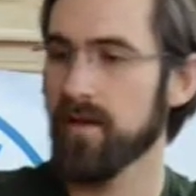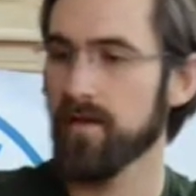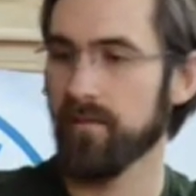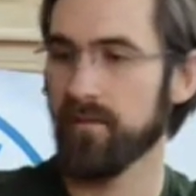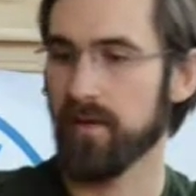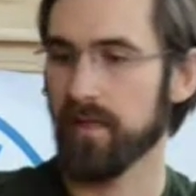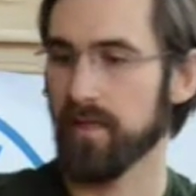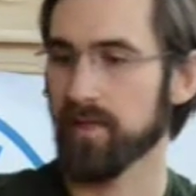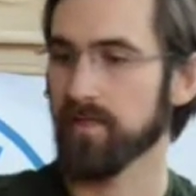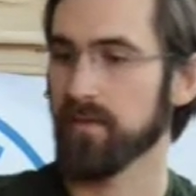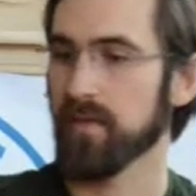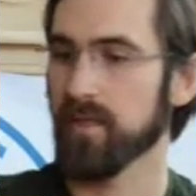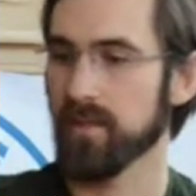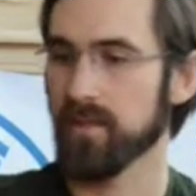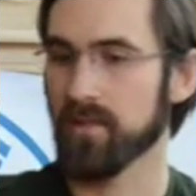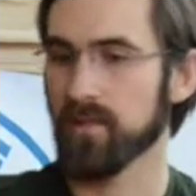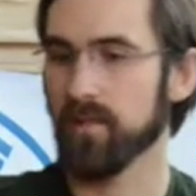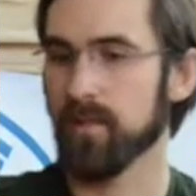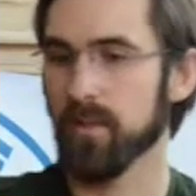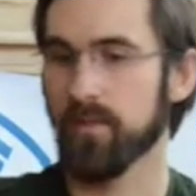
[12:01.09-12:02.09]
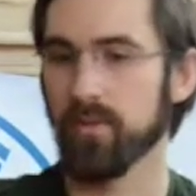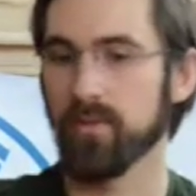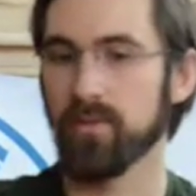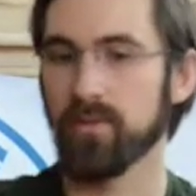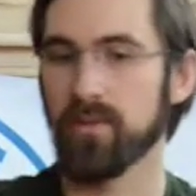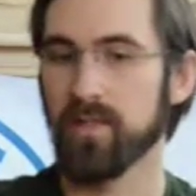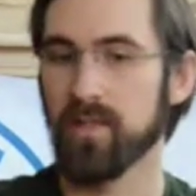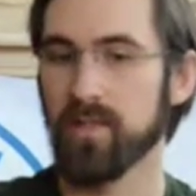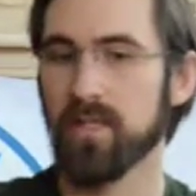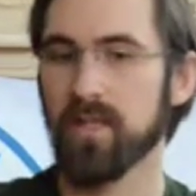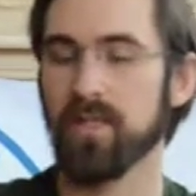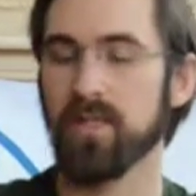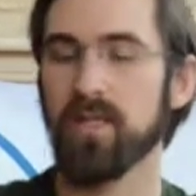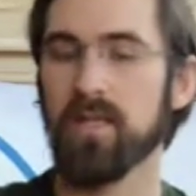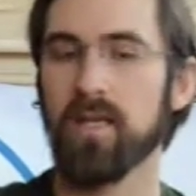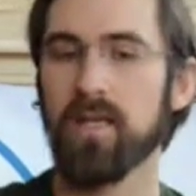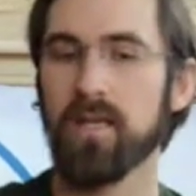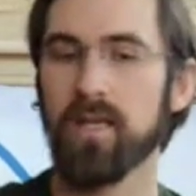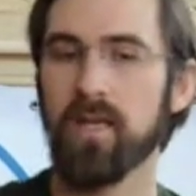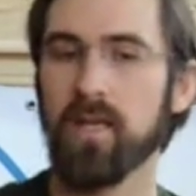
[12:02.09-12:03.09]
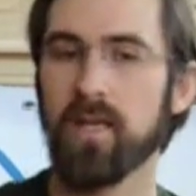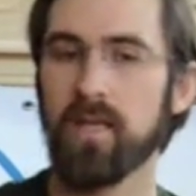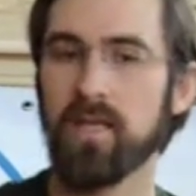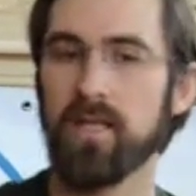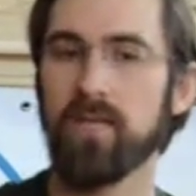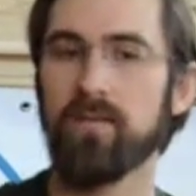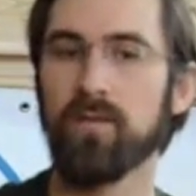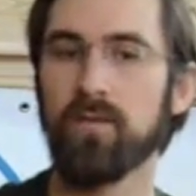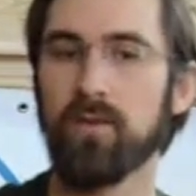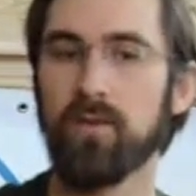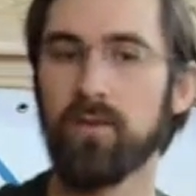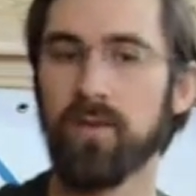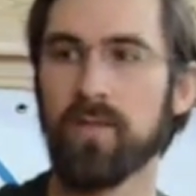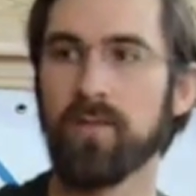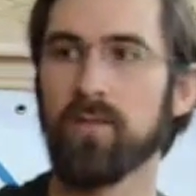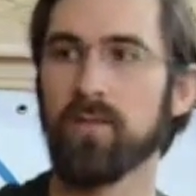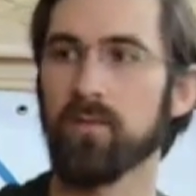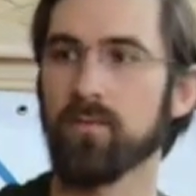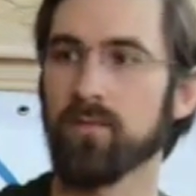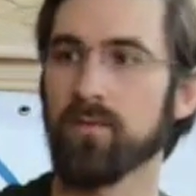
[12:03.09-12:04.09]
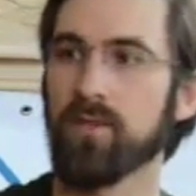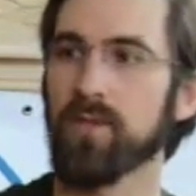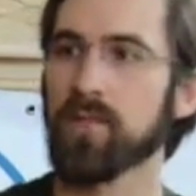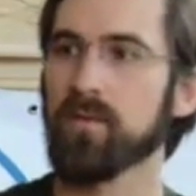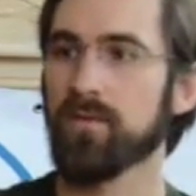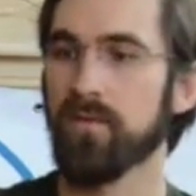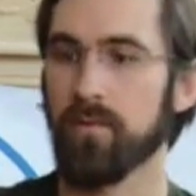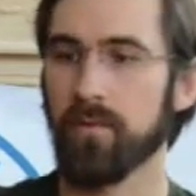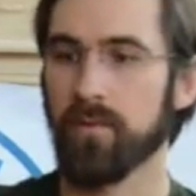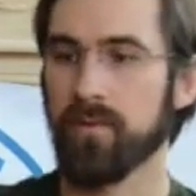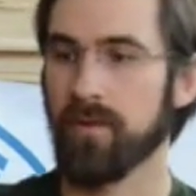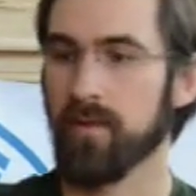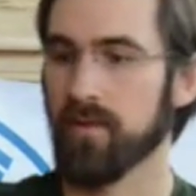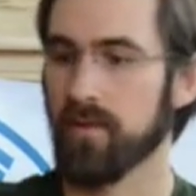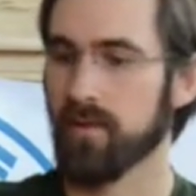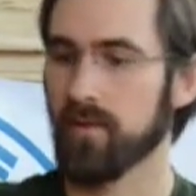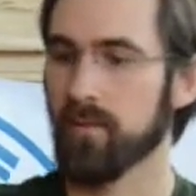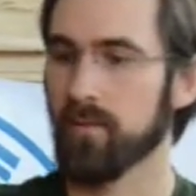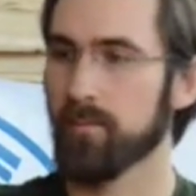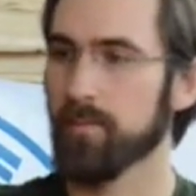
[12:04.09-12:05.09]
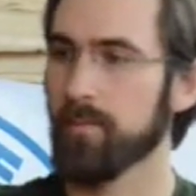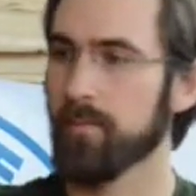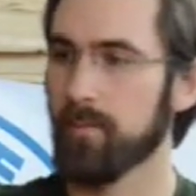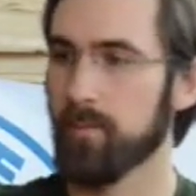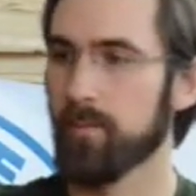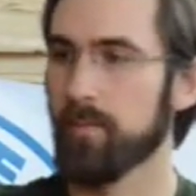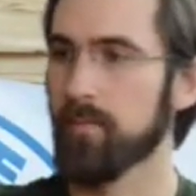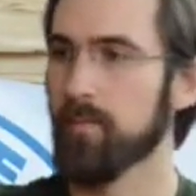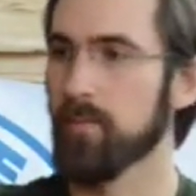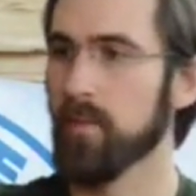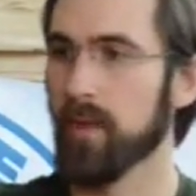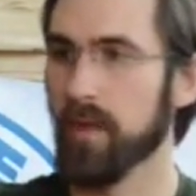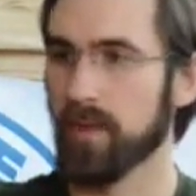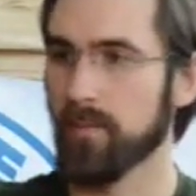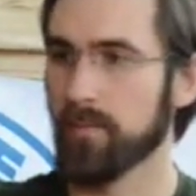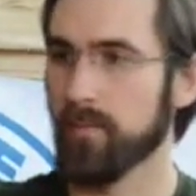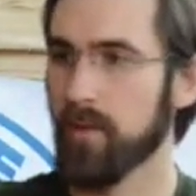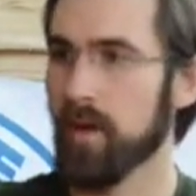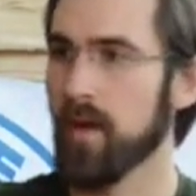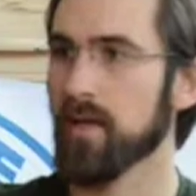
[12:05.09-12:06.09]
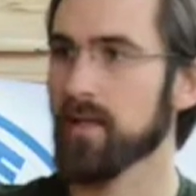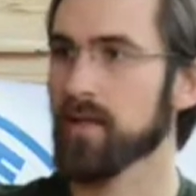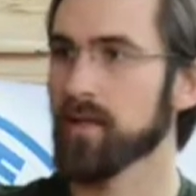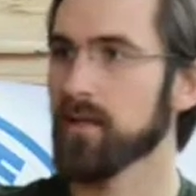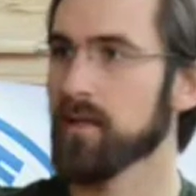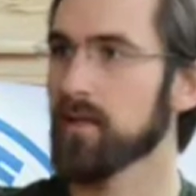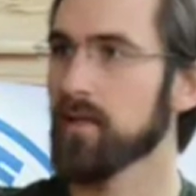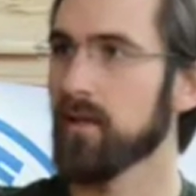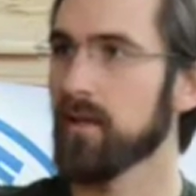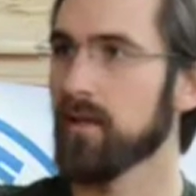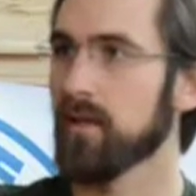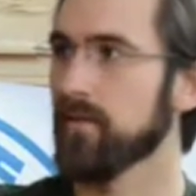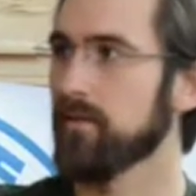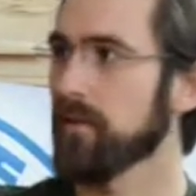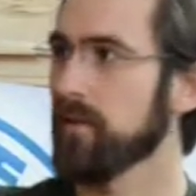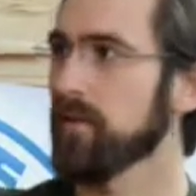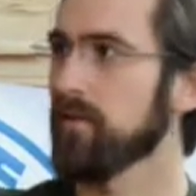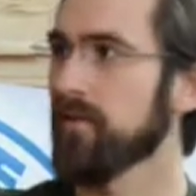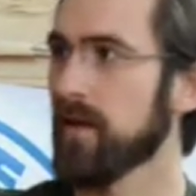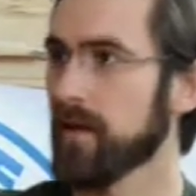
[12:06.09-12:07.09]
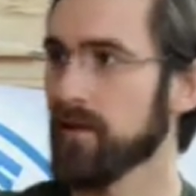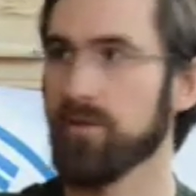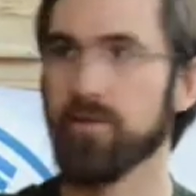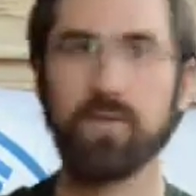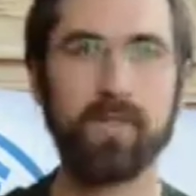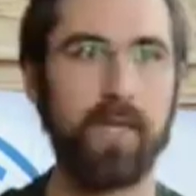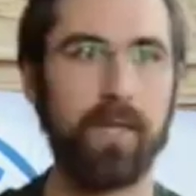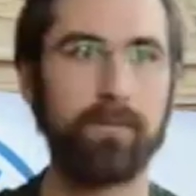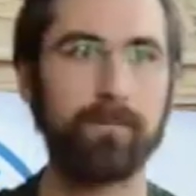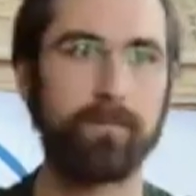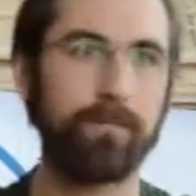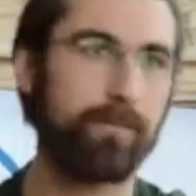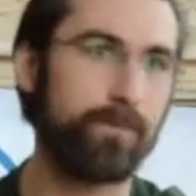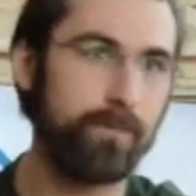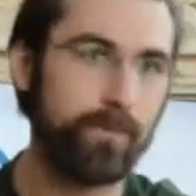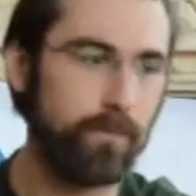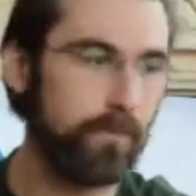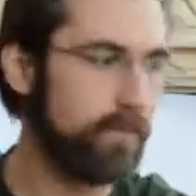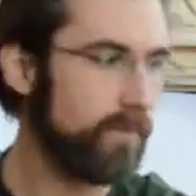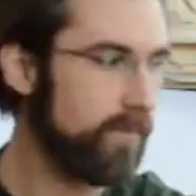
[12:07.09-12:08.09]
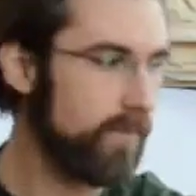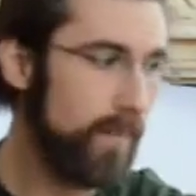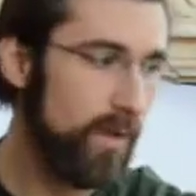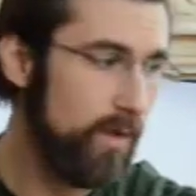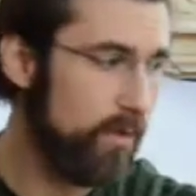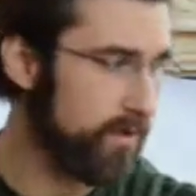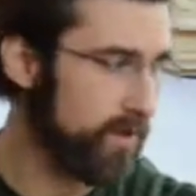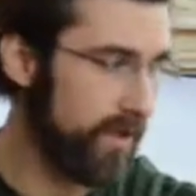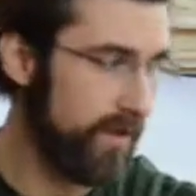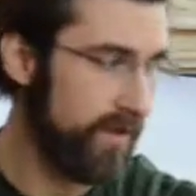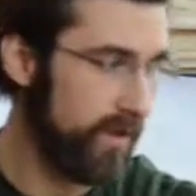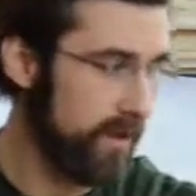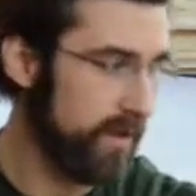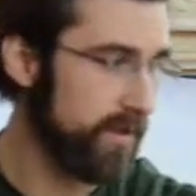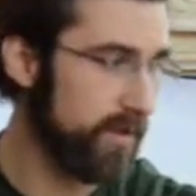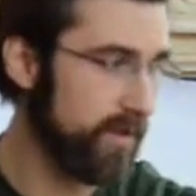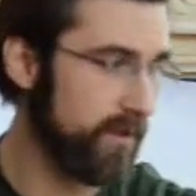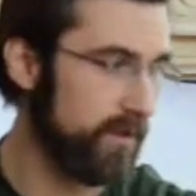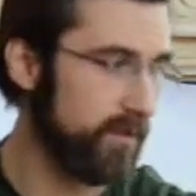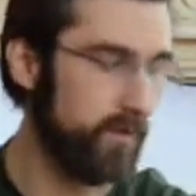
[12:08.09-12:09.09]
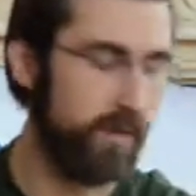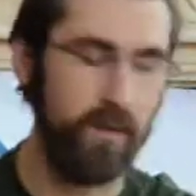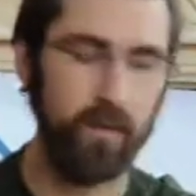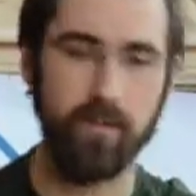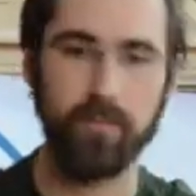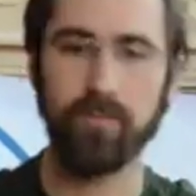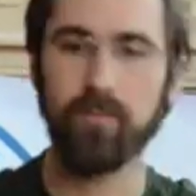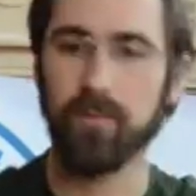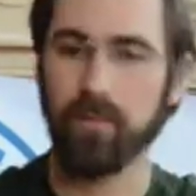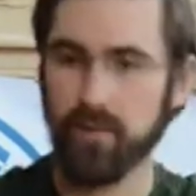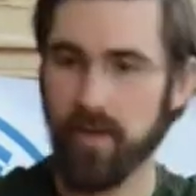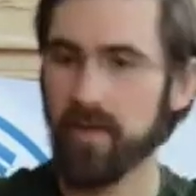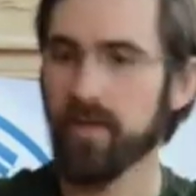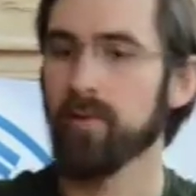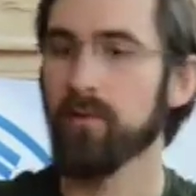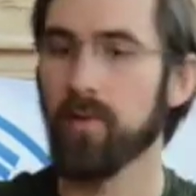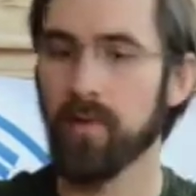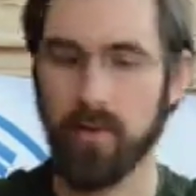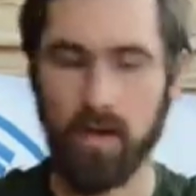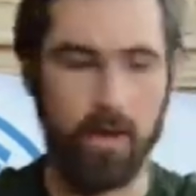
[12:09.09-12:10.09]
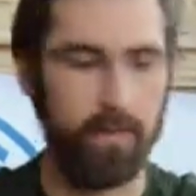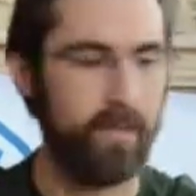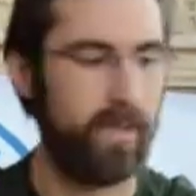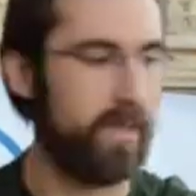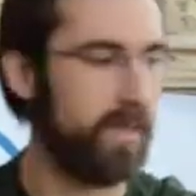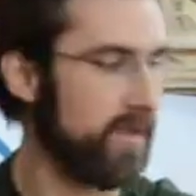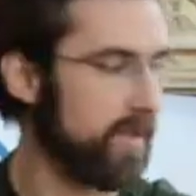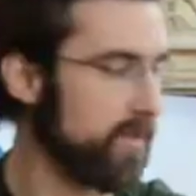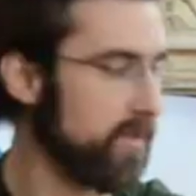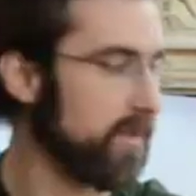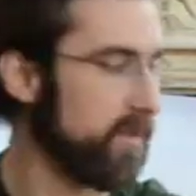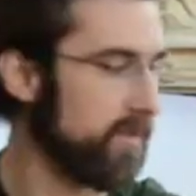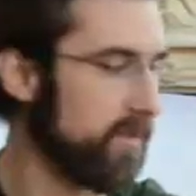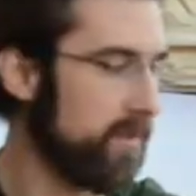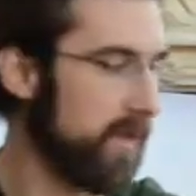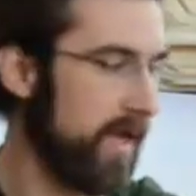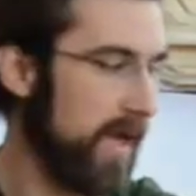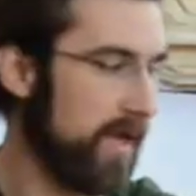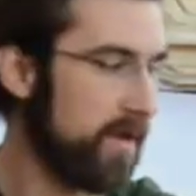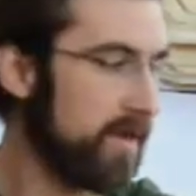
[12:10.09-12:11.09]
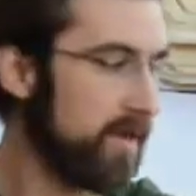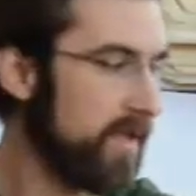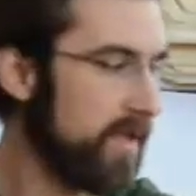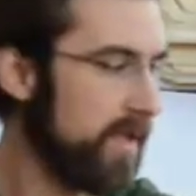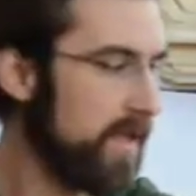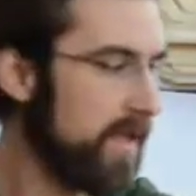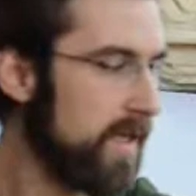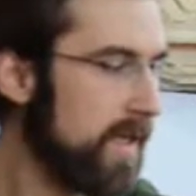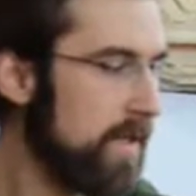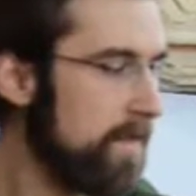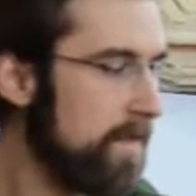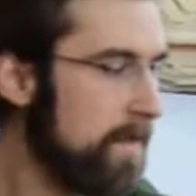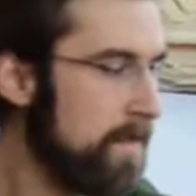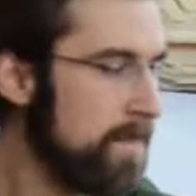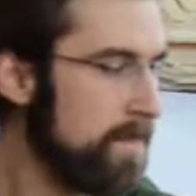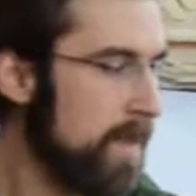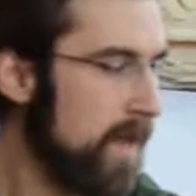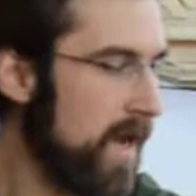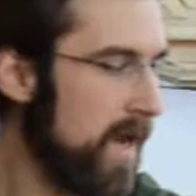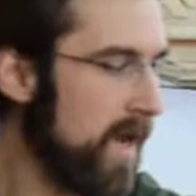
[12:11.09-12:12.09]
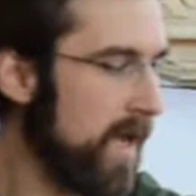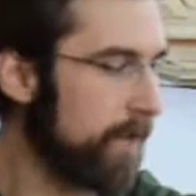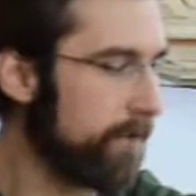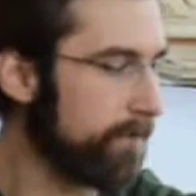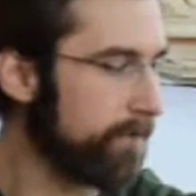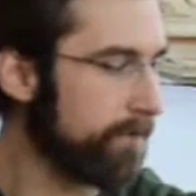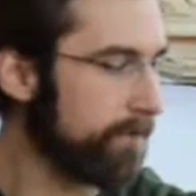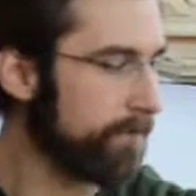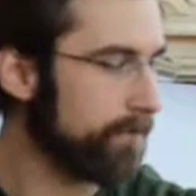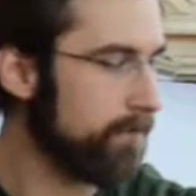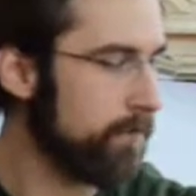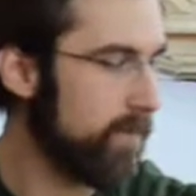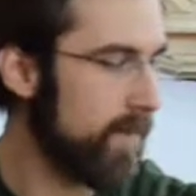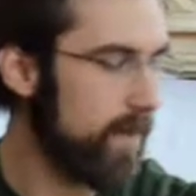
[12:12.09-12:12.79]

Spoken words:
financial aid to people who need it, even though they don't just fit within our box of a value set, which I think is good. We are trying to accommodate as much as we can.